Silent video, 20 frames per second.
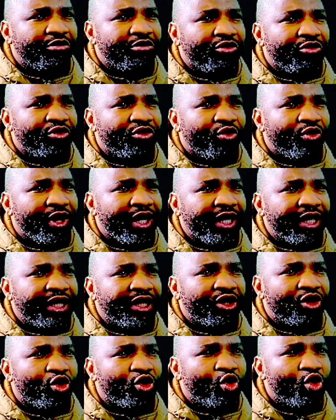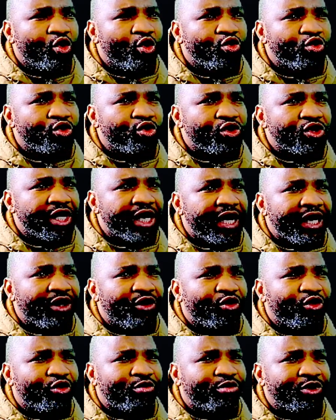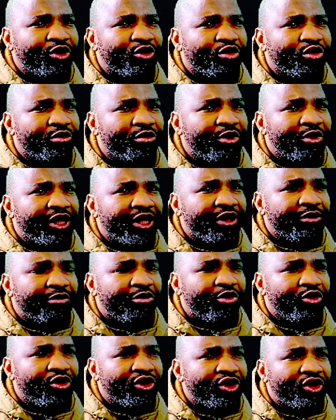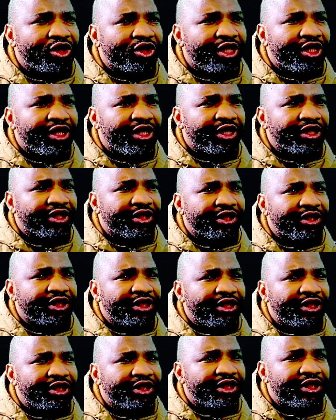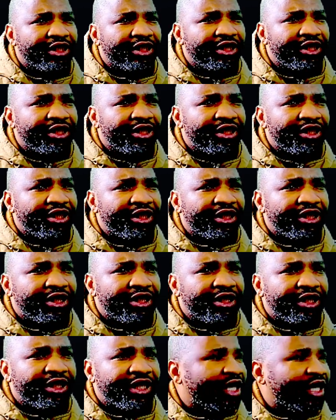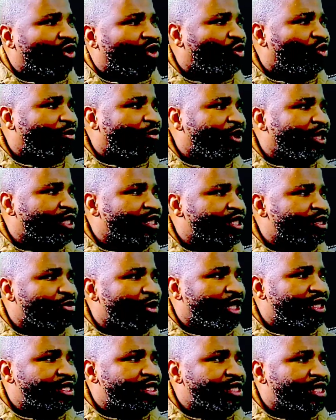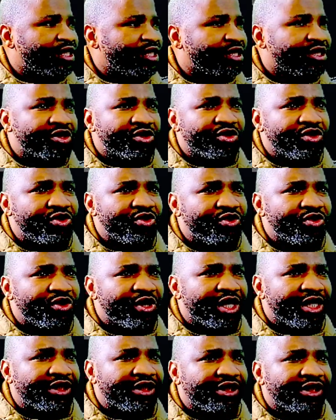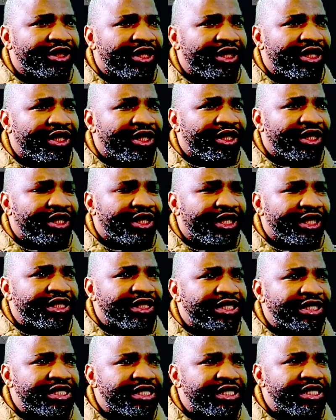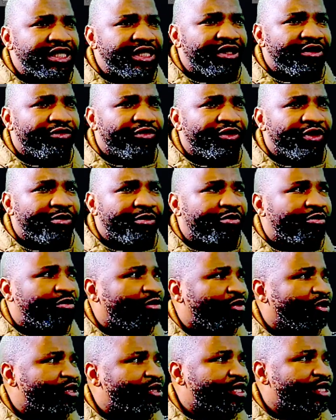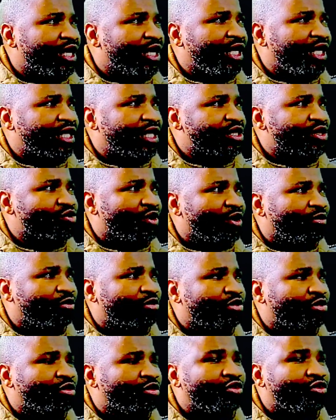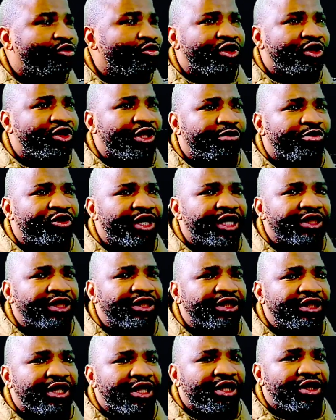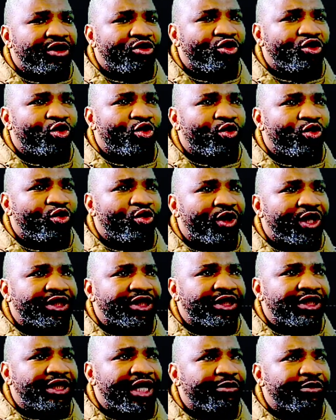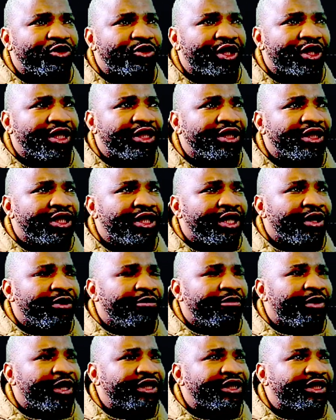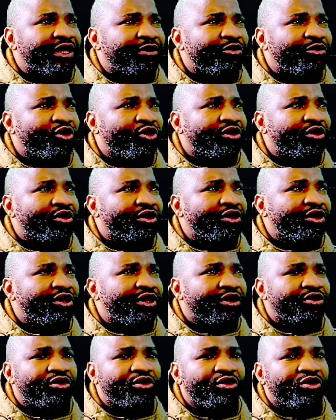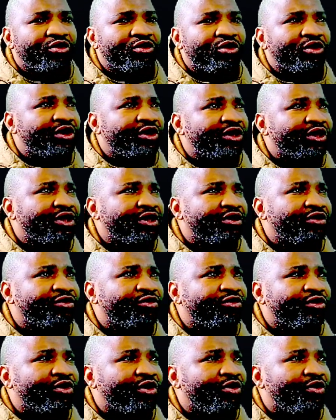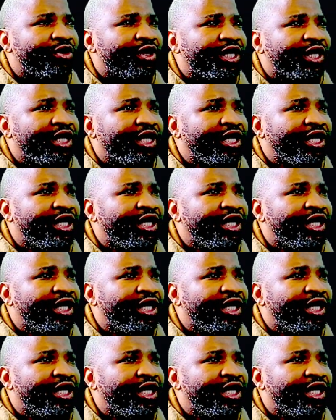When it closes, I hope it will be a bullish candlestick. I hope this makes sense to you guys. Let's see if the sellers will push the price towards the upside. But I'm not here to sit for a while.